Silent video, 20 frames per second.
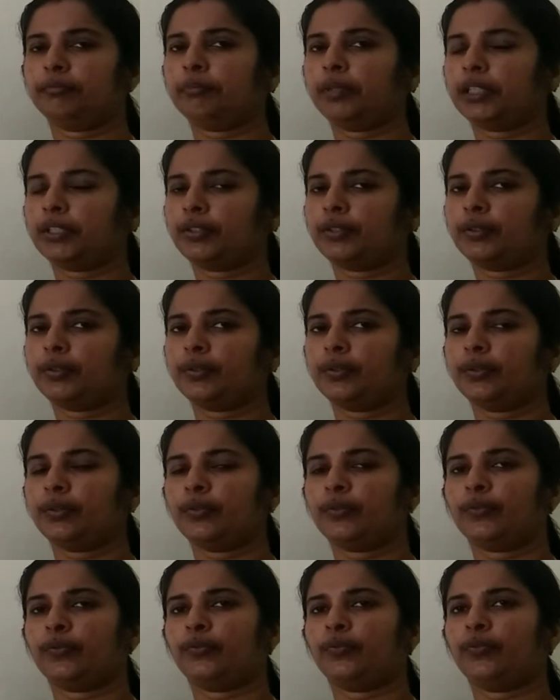B2
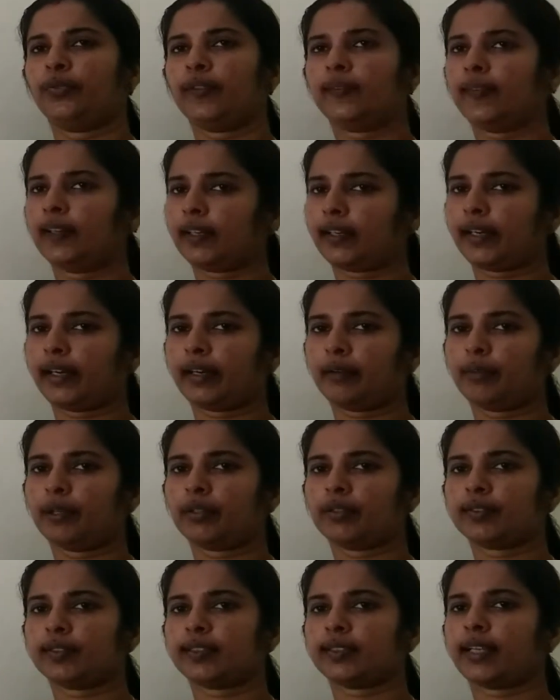with the Academy
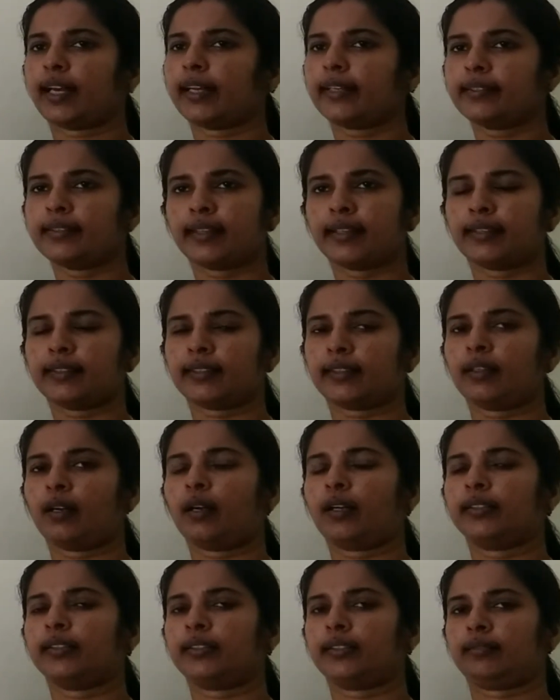of Science and
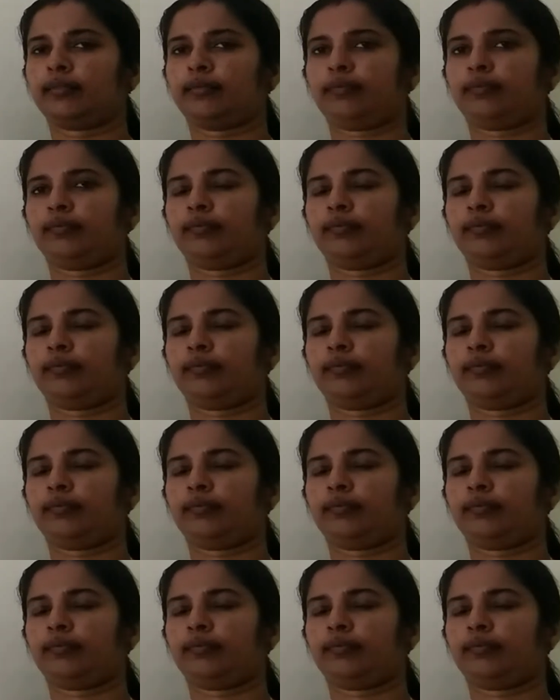Technology.